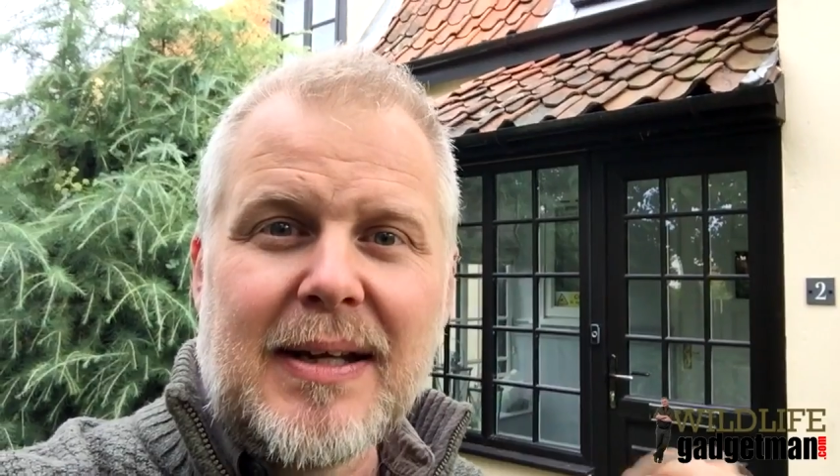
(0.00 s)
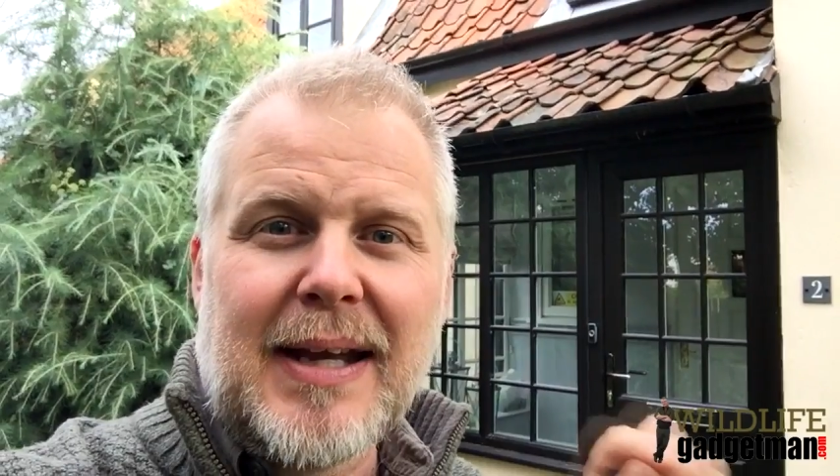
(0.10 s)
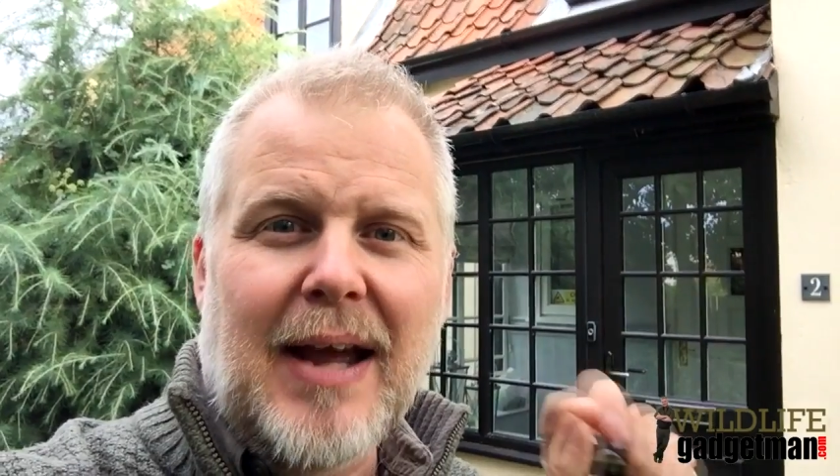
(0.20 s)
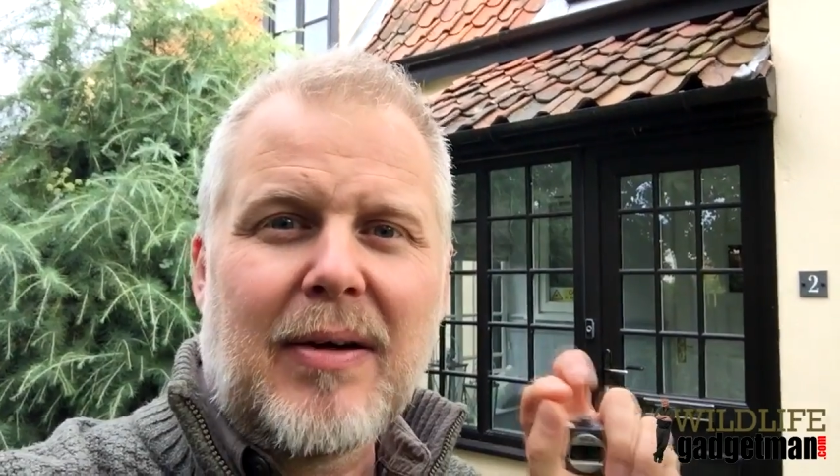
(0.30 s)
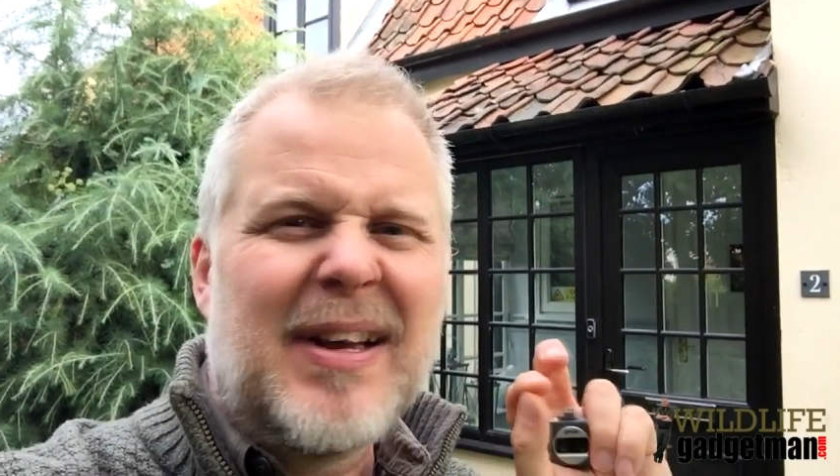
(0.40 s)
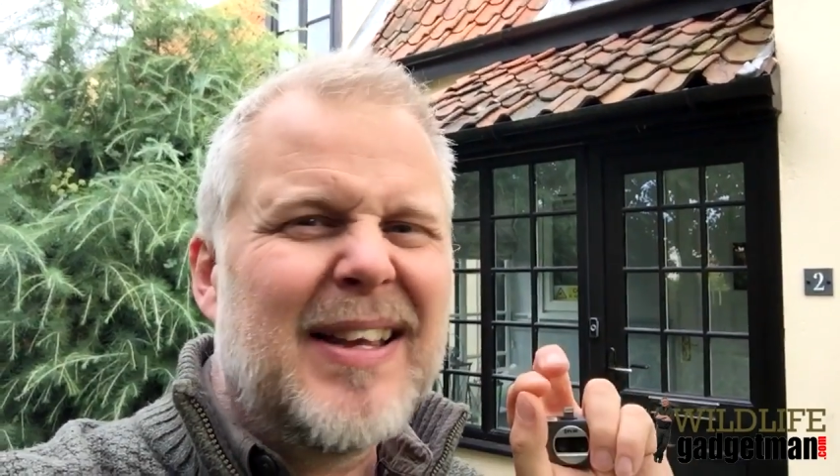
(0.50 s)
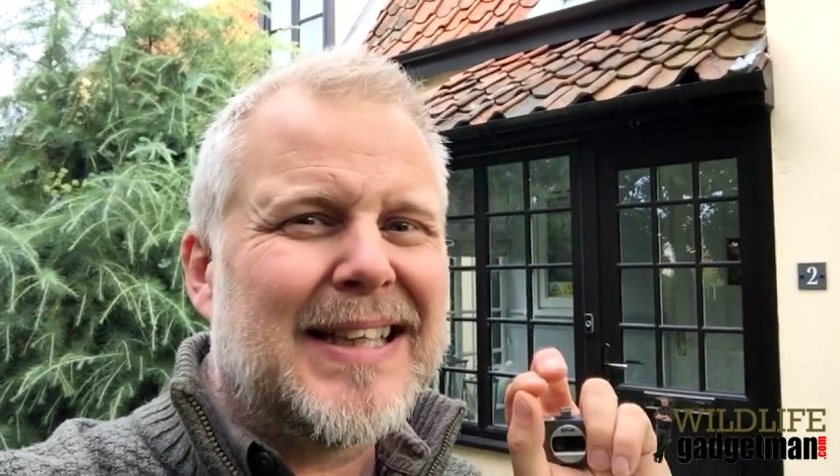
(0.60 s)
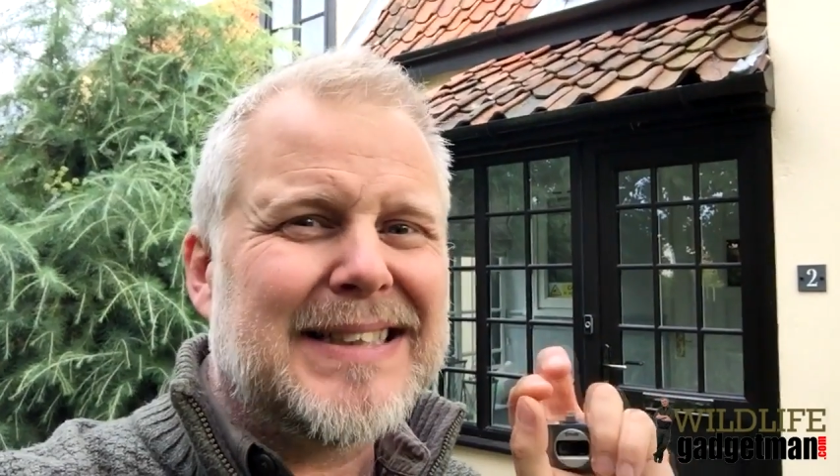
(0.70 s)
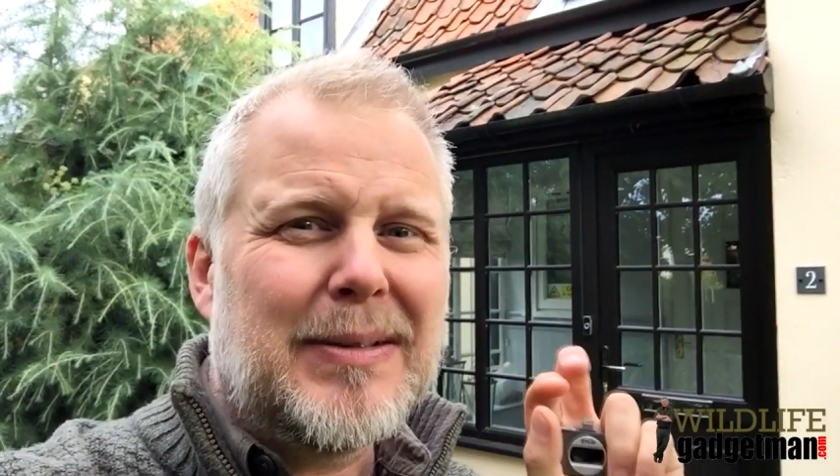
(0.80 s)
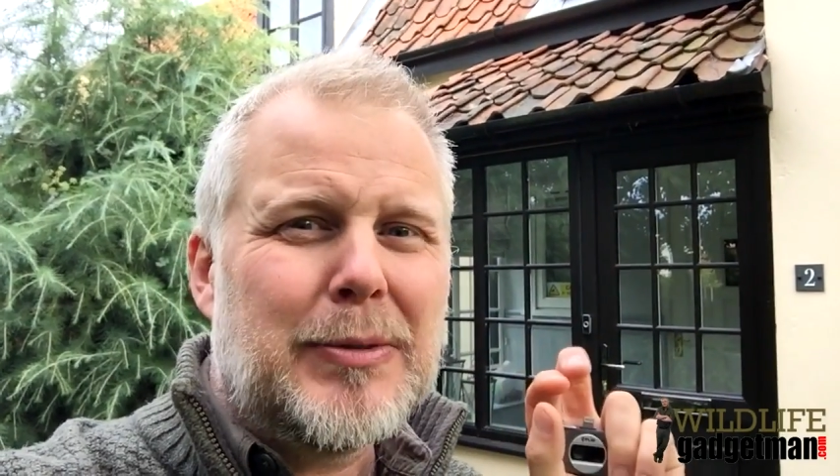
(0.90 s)
Now, they
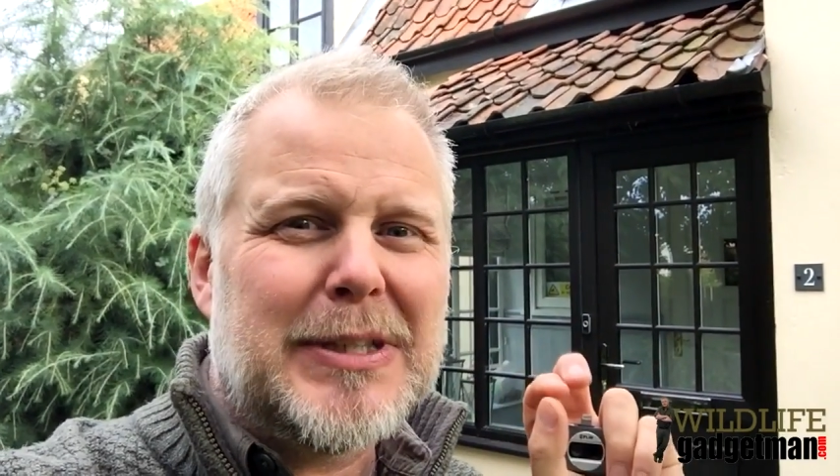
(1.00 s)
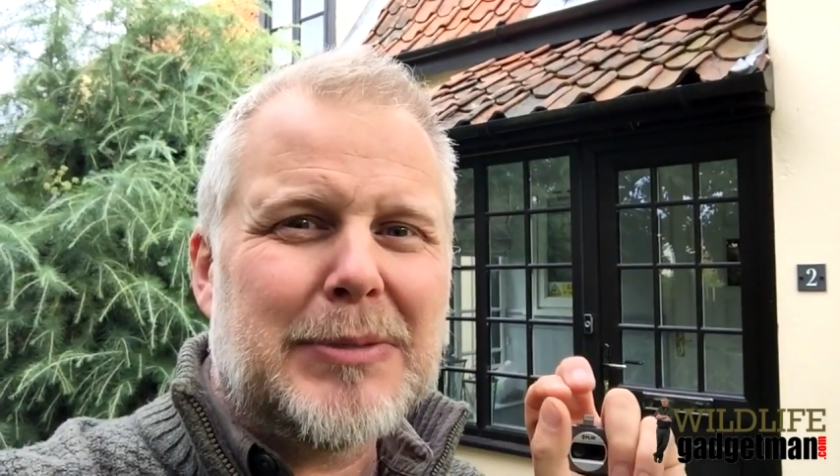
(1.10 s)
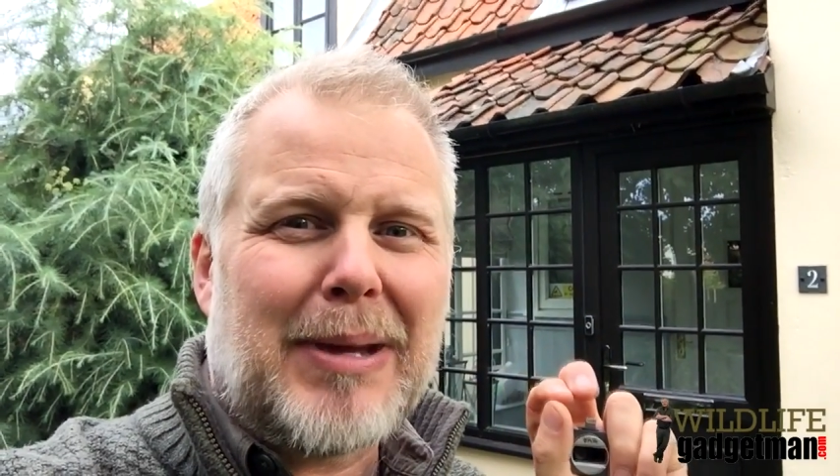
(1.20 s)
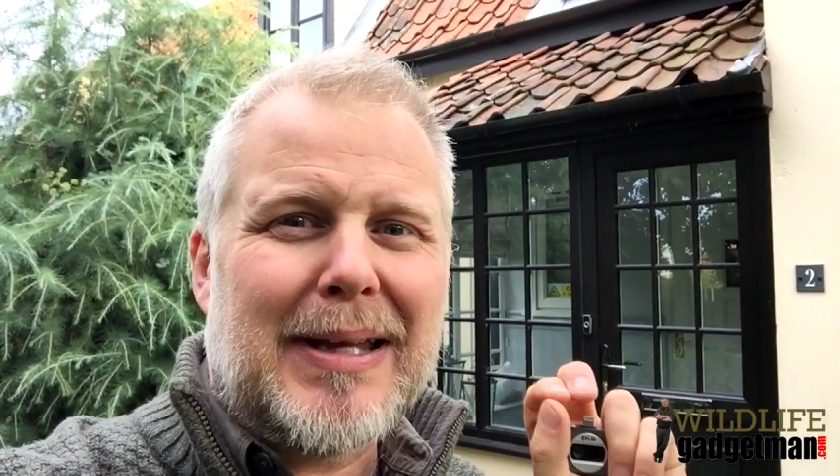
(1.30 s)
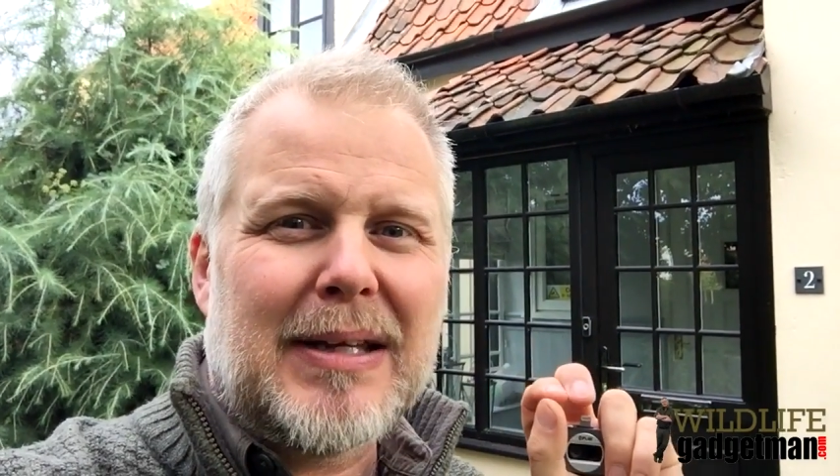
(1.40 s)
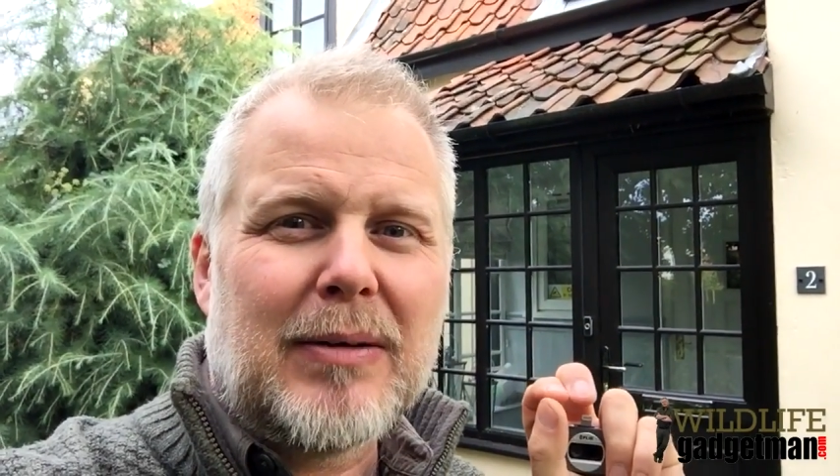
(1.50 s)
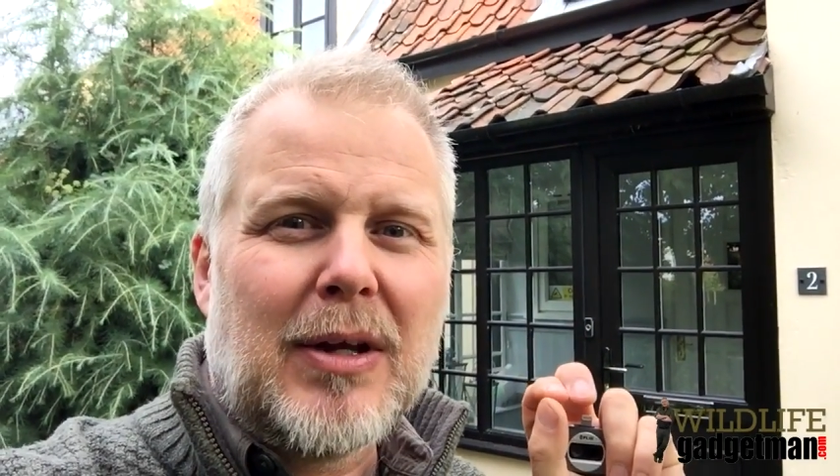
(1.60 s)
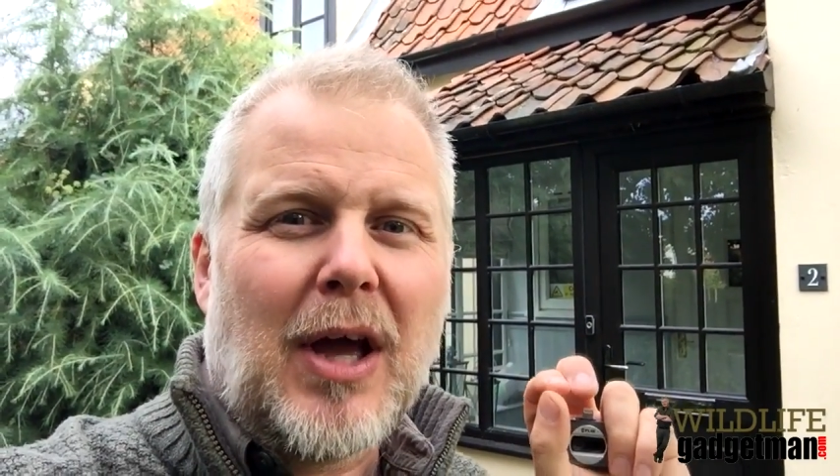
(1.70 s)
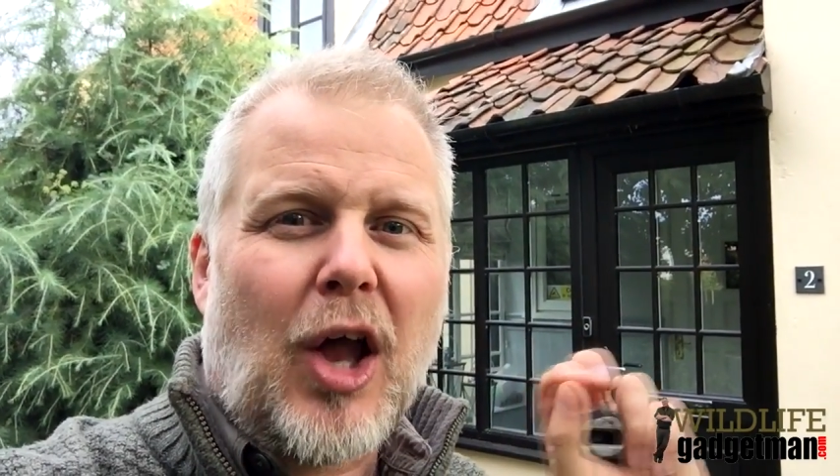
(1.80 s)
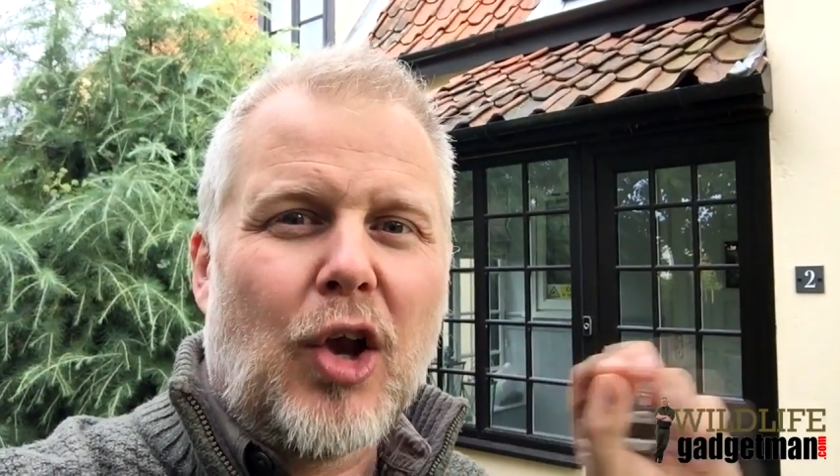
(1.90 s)
seem to be spending
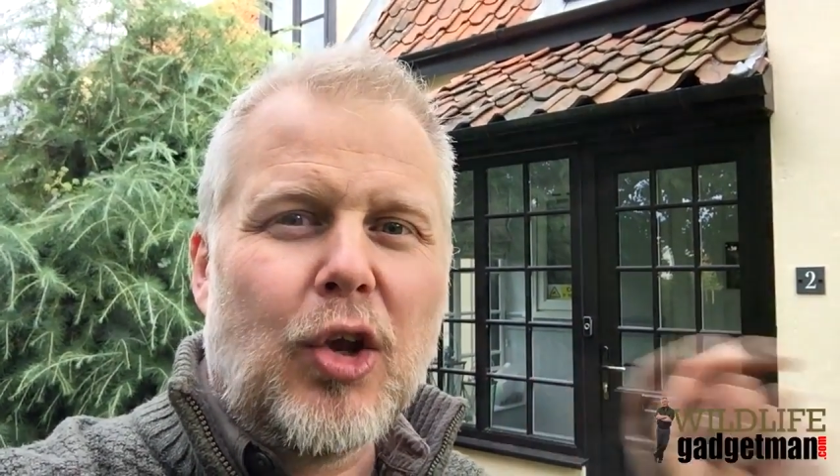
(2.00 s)
a